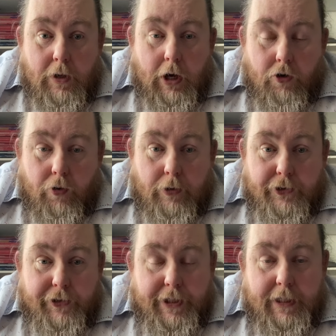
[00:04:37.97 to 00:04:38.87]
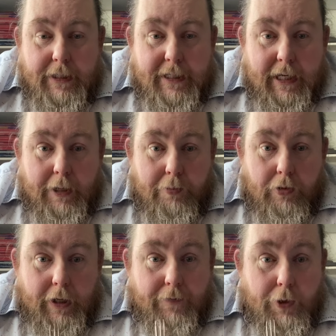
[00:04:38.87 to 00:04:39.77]
across the dinner
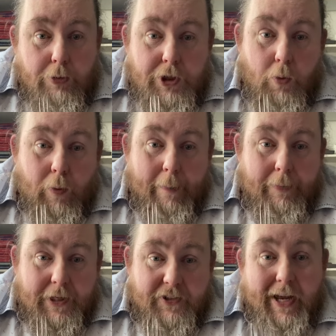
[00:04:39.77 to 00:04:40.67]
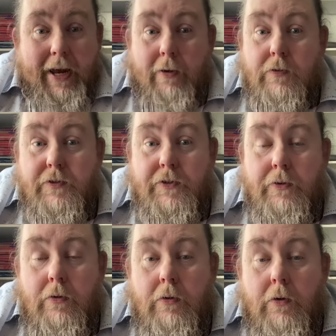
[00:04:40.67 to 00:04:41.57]
table if you were to whip this out
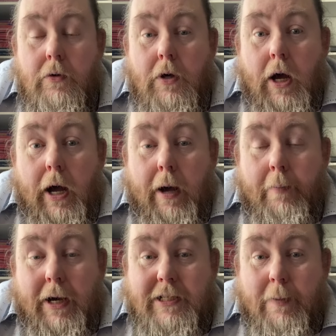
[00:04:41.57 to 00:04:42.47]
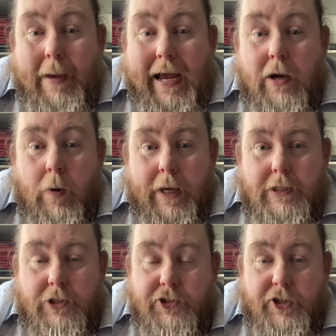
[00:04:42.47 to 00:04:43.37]
at a
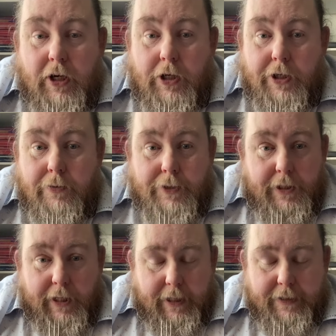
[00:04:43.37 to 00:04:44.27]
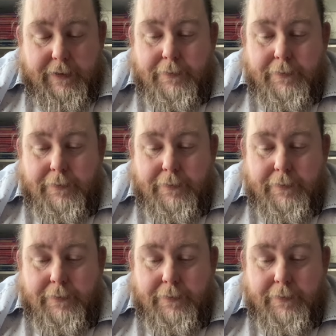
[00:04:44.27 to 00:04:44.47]
banquet and start using it.